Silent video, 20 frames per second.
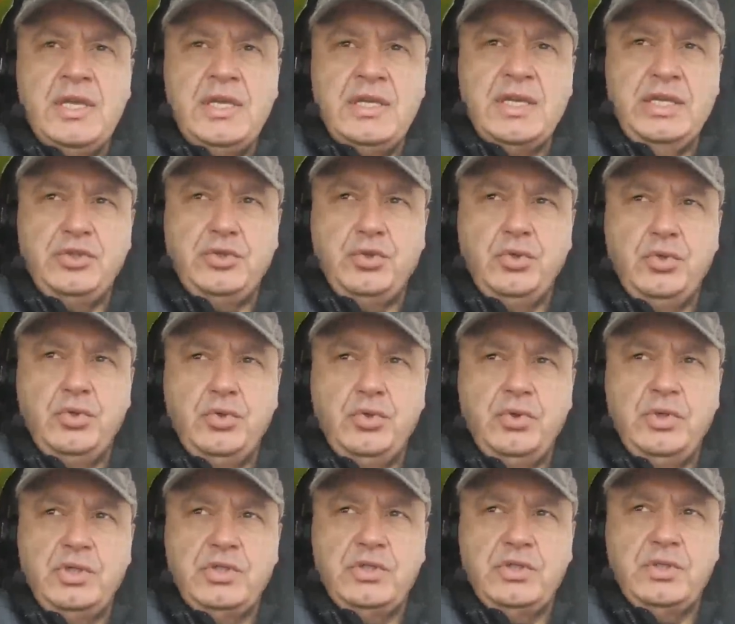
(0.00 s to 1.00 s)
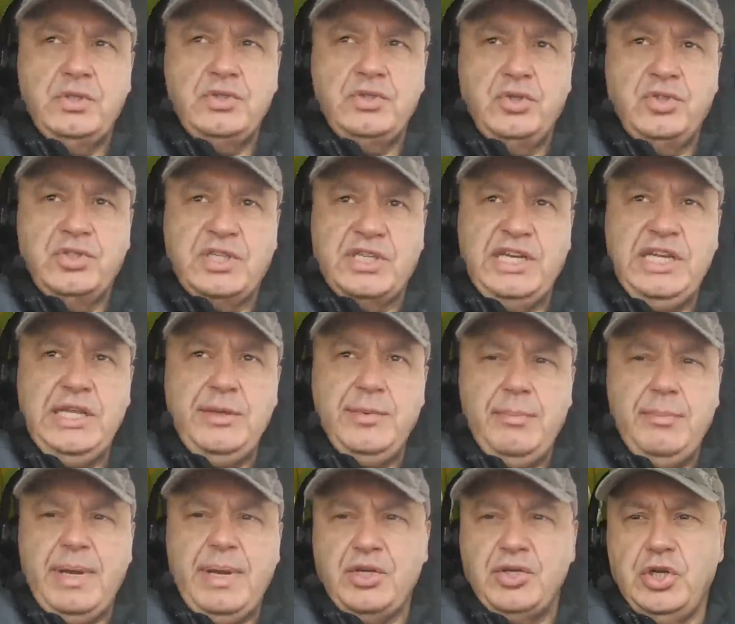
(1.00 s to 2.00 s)
que tú
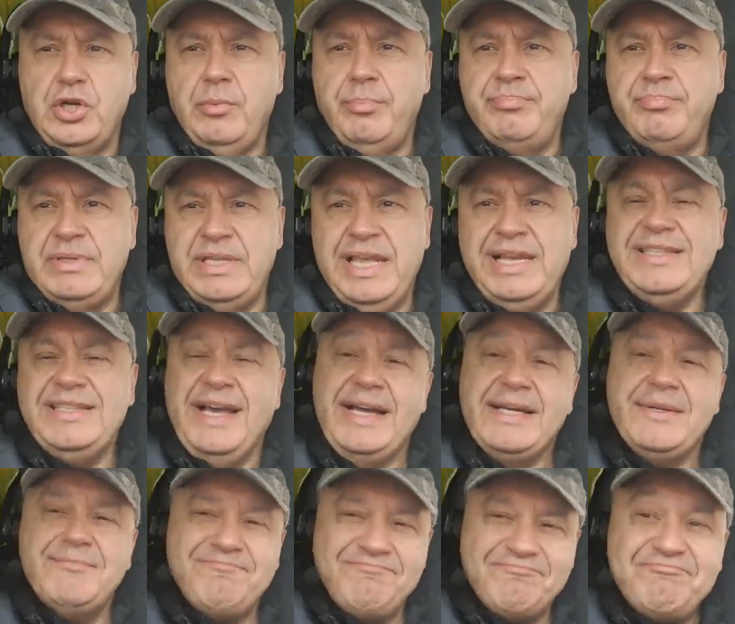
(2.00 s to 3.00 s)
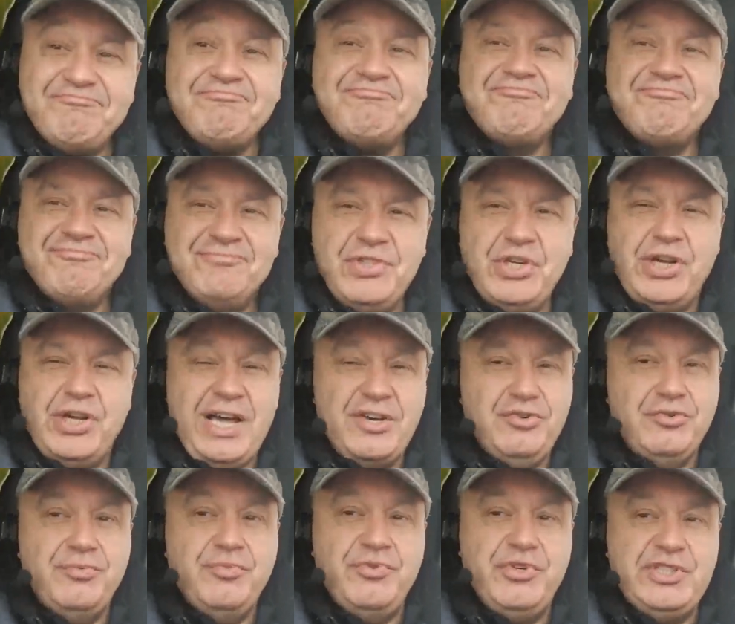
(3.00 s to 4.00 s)
suscribes para que no los pierdas. How
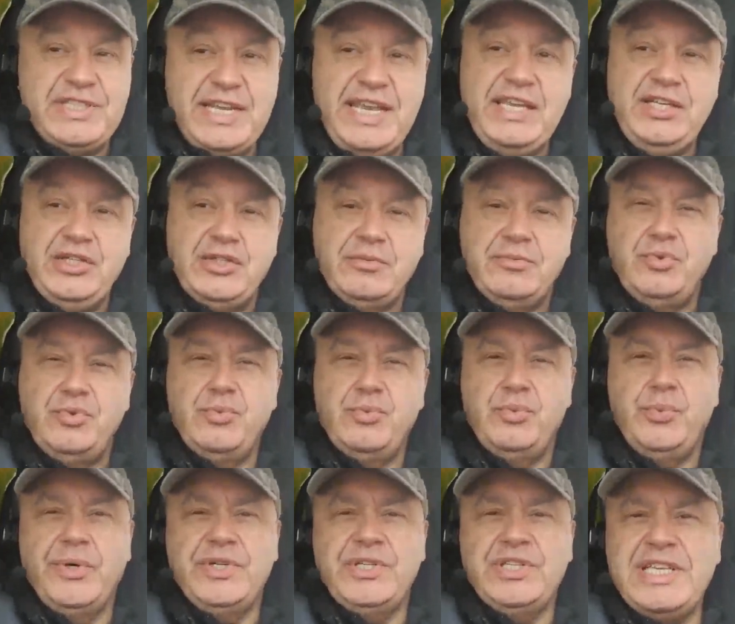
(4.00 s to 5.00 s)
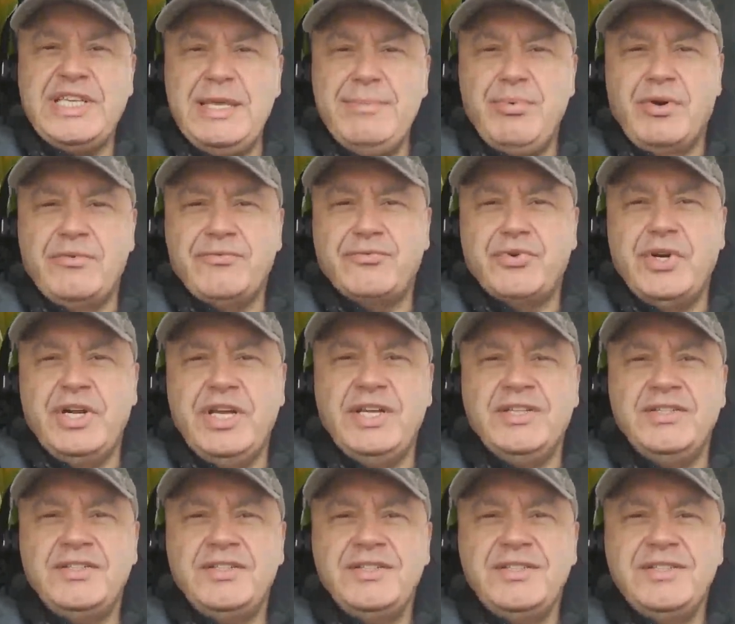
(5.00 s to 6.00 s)
to retain them. We want to keep our
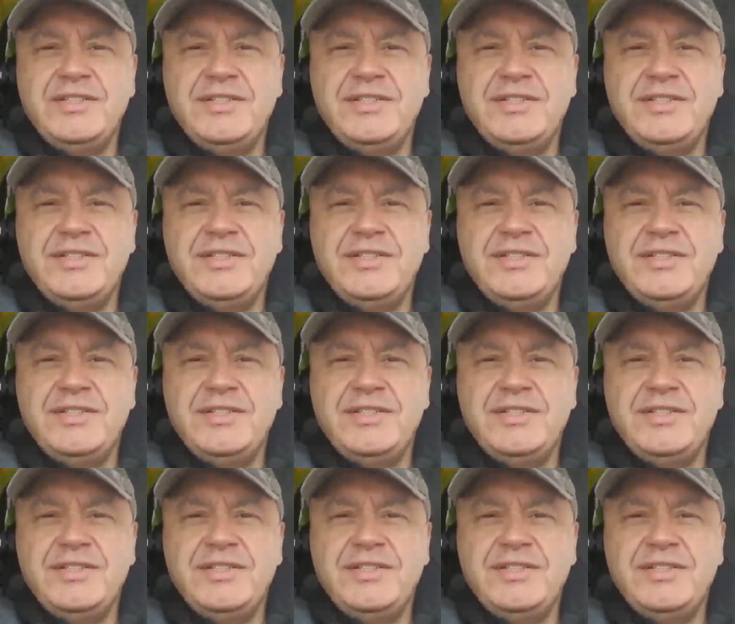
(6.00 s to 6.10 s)
friends.